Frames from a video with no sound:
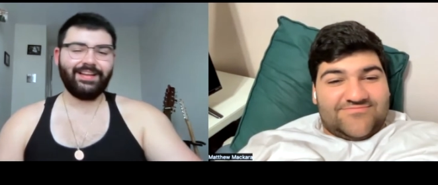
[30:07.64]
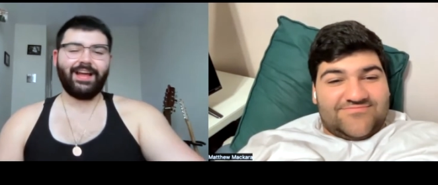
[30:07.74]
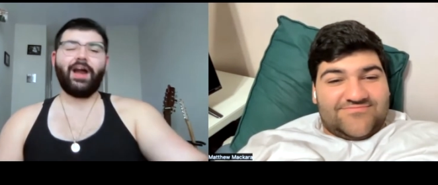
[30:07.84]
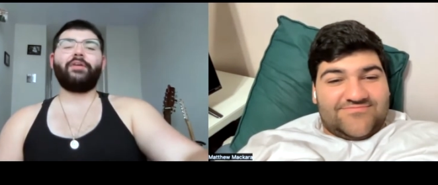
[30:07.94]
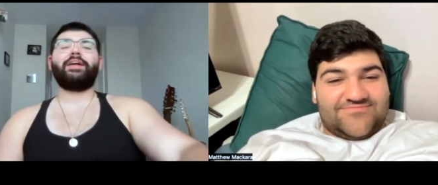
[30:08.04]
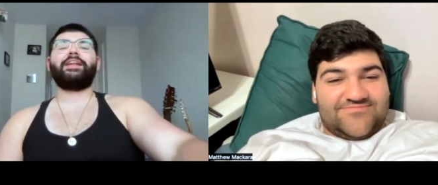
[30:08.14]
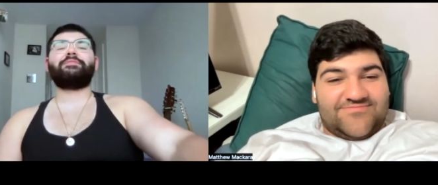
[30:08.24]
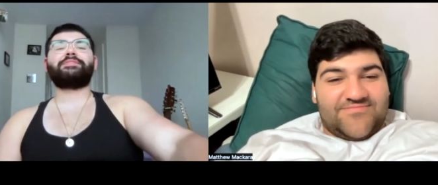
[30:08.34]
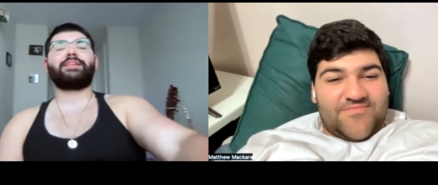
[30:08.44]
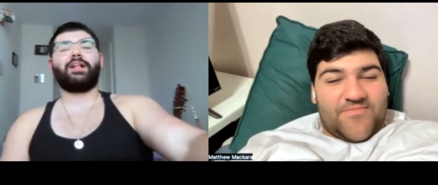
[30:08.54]
Speaker 1: Oh, then he
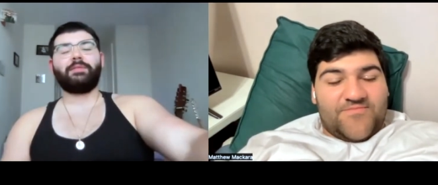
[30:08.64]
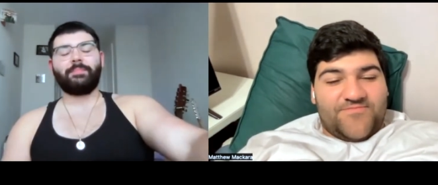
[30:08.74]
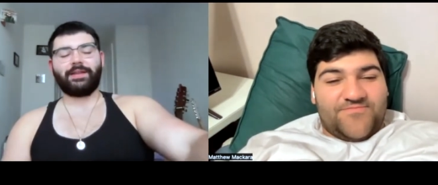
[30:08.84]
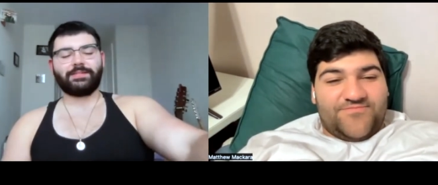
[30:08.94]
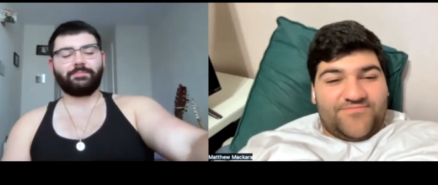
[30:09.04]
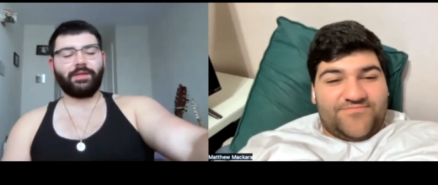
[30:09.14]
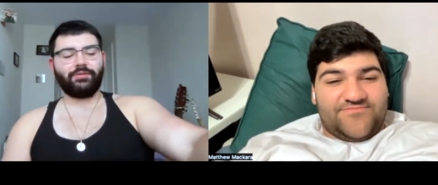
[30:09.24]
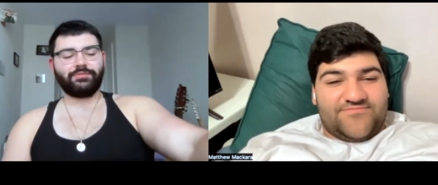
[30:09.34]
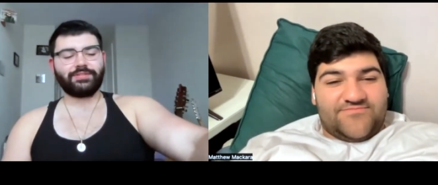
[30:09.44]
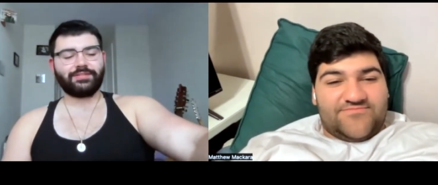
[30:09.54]
was telling me about his
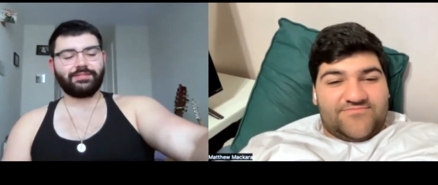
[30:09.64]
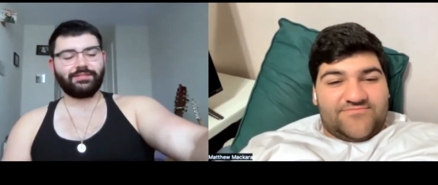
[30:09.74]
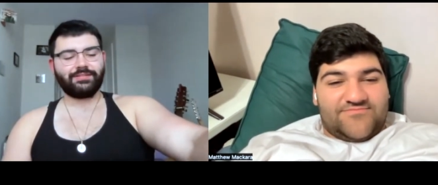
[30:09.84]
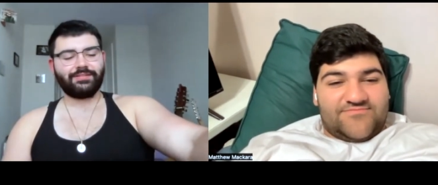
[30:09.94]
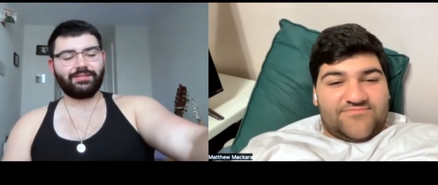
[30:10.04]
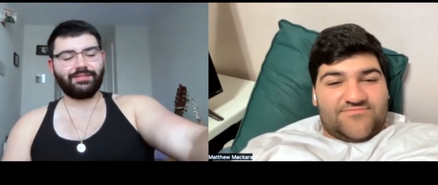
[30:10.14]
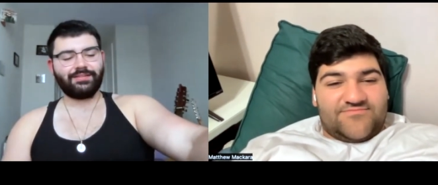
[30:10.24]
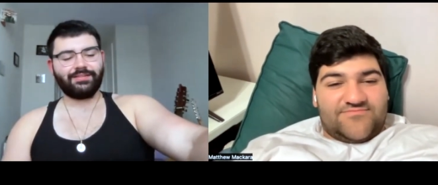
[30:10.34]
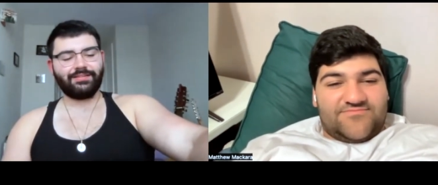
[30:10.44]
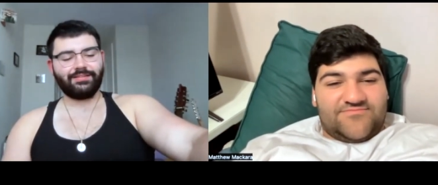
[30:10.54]
pills.
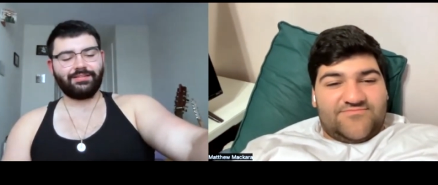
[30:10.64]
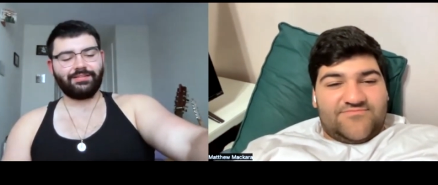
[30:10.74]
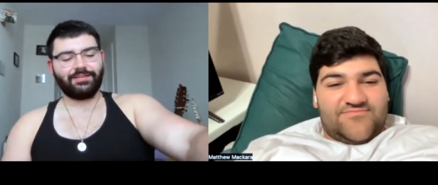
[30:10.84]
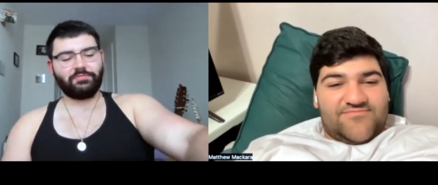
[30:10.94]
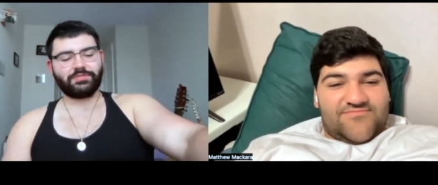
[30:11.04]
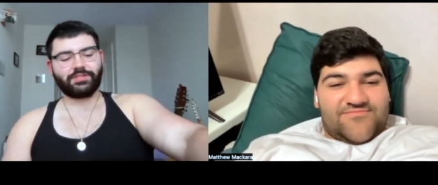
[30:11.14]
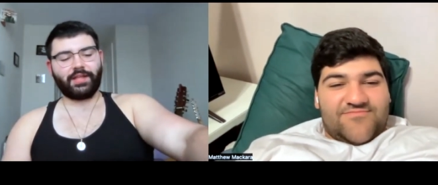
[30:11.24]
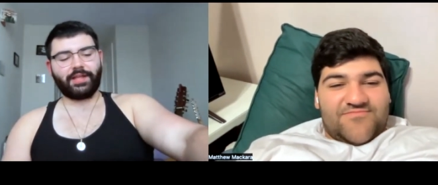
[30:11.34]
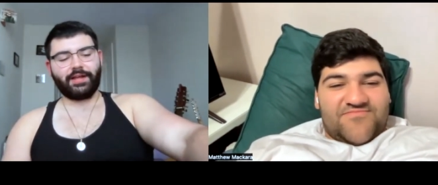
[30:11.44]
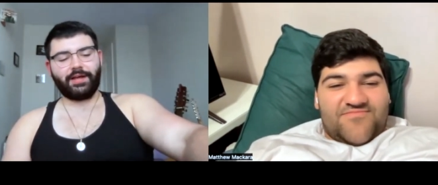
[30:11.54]
He was
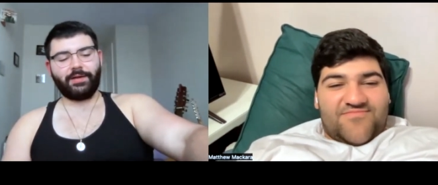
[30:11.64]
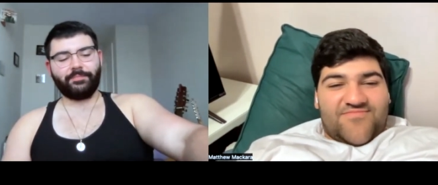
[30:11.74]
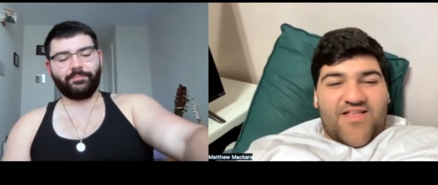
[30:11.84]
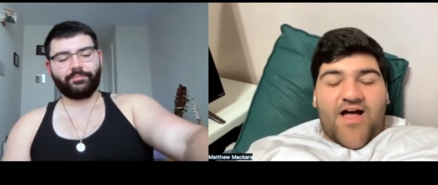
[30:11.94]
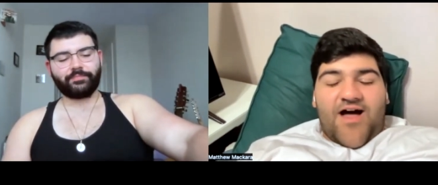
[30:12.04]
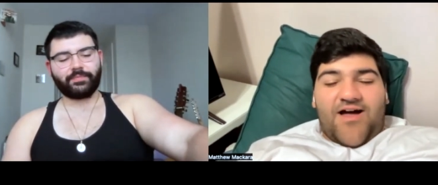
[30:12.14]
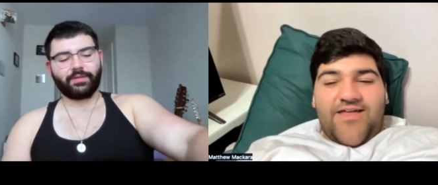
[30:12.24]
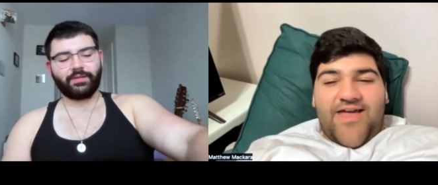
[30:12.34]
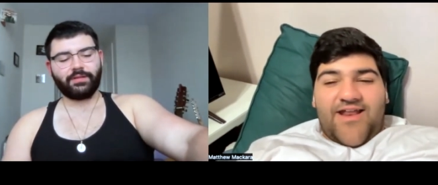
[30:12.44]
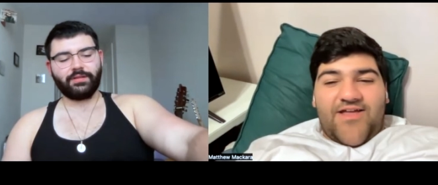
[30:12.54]
like, um,
Speaker 2: "Oh
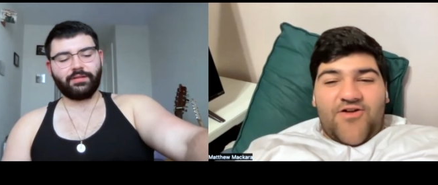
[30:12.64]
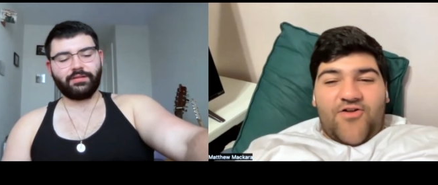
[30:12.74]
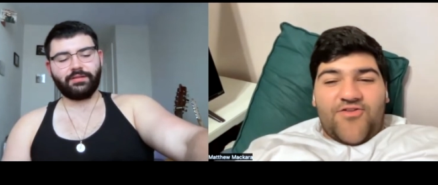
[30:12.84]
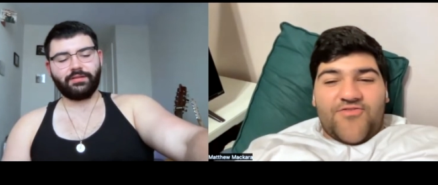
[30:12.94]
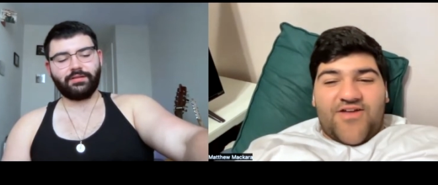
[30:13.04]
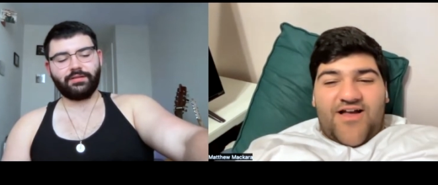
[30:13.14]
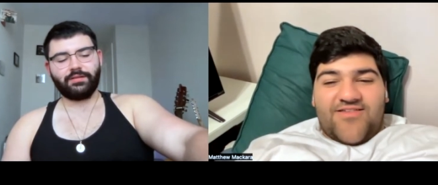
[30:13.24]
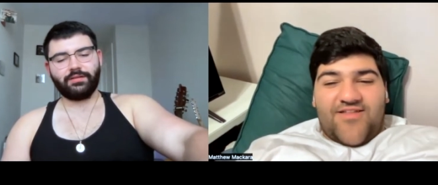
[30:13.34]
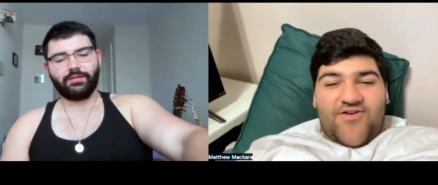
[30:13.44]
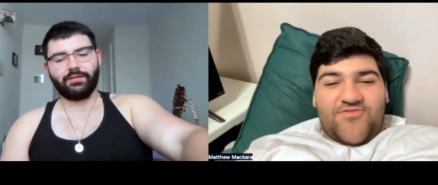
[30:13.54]
yeah, they all those
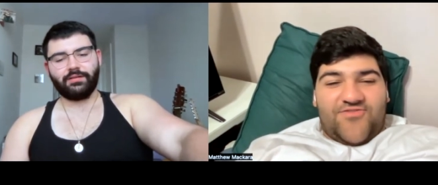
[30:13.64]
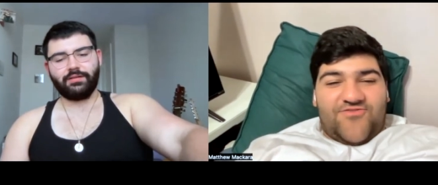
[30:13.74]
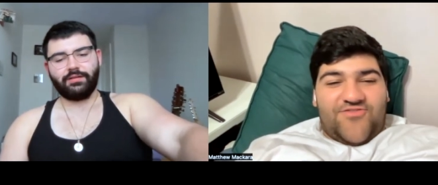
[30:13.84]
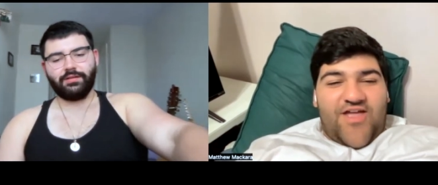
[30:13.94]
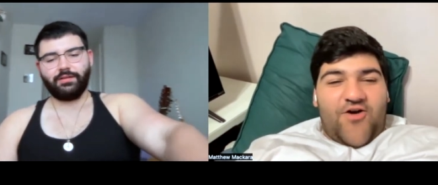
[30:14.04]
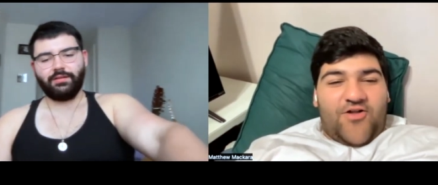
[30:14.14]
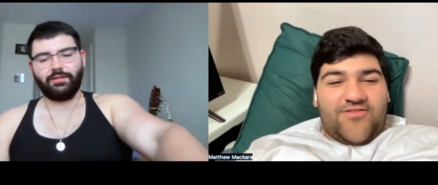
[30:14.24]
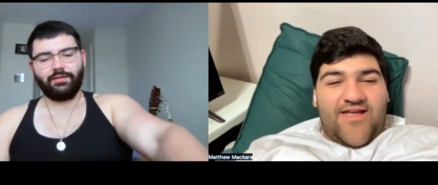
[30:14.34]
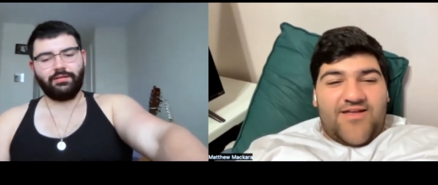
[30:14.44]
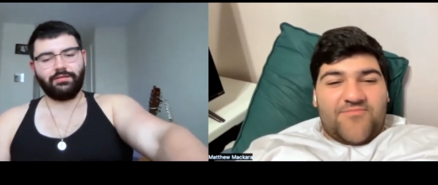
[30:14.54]
guys. They they all
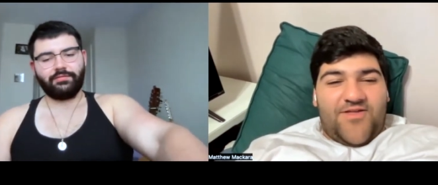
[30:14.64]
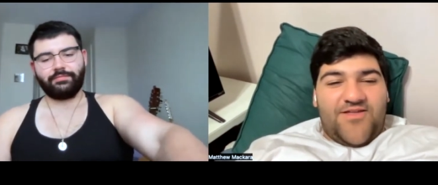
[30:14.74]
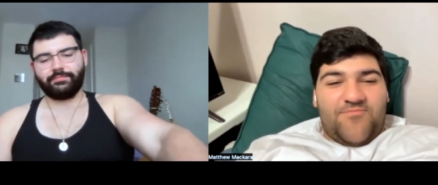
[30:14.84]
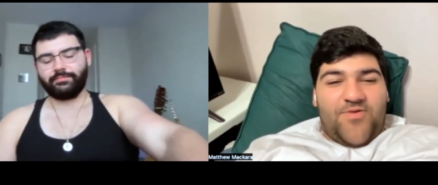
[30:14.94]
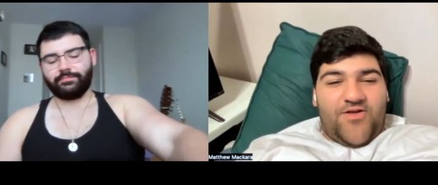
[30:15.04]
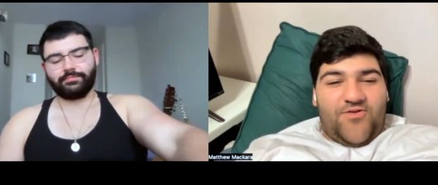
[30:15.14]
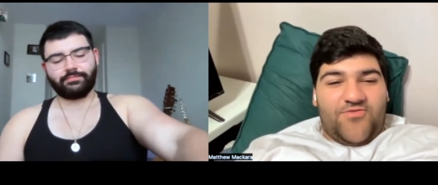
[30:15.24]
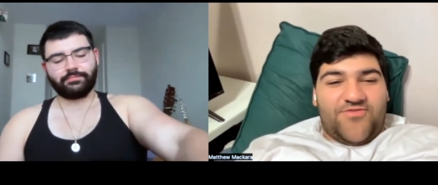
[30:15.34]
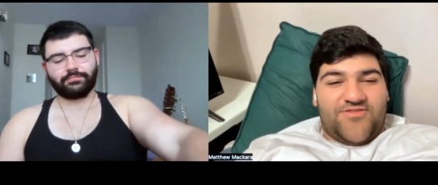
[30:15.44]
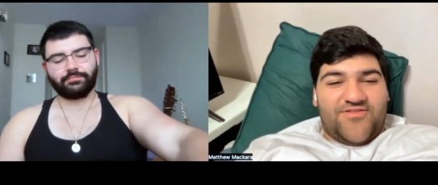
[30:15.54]
take a million
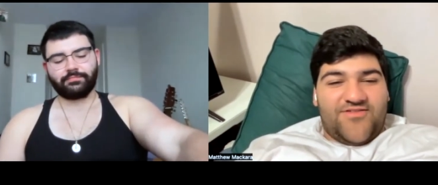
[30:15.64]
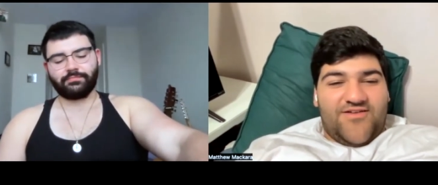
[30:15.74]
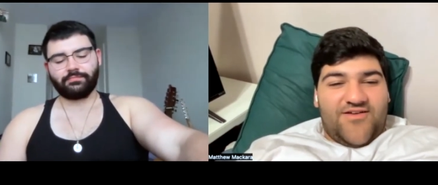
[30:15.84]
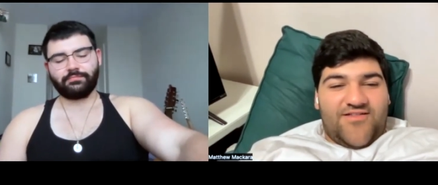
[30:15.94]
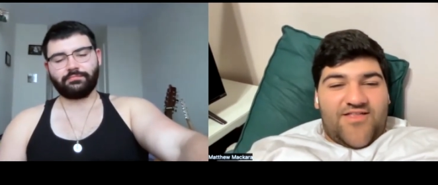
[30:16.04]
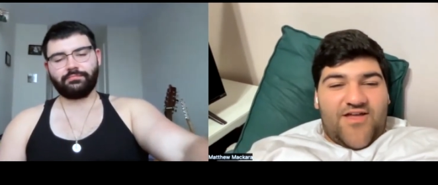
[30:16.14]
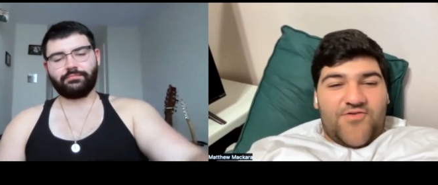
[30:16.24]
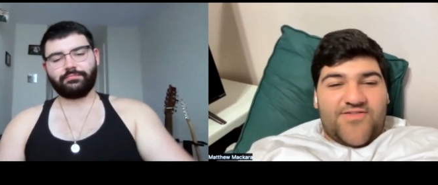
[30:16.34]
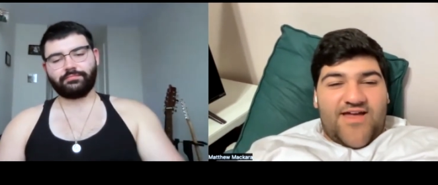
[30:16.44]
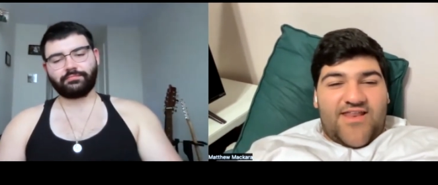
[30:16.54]
pills they
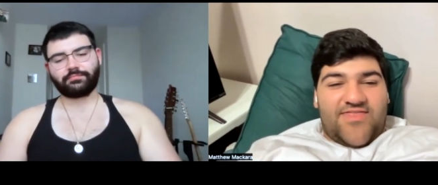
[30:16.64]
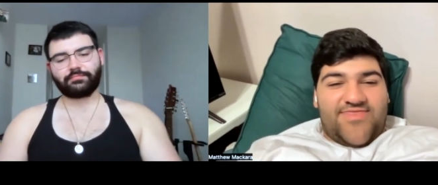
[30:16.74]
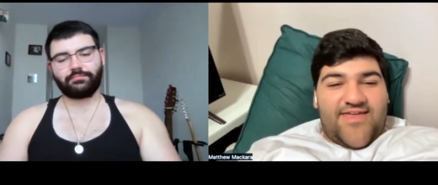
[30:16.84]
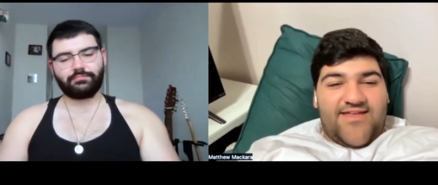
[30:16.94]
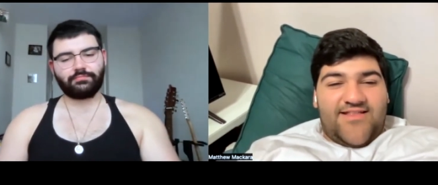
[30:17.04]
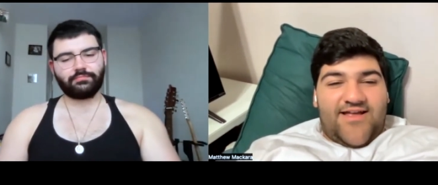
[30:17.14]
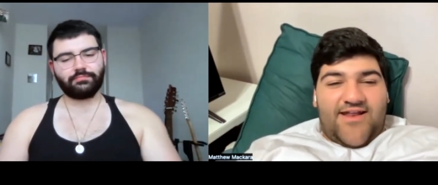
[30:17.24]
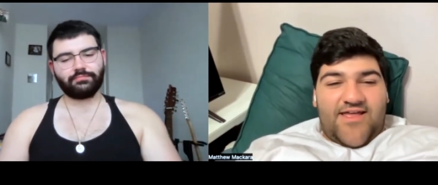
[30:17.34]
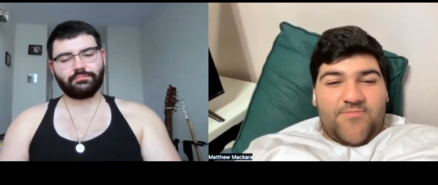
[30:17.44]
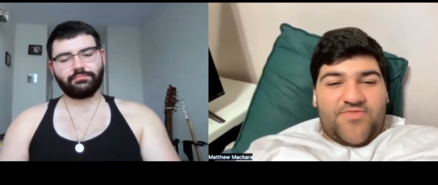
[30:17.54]
always got a thing. They
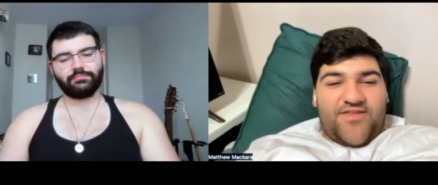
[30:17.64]
got a hip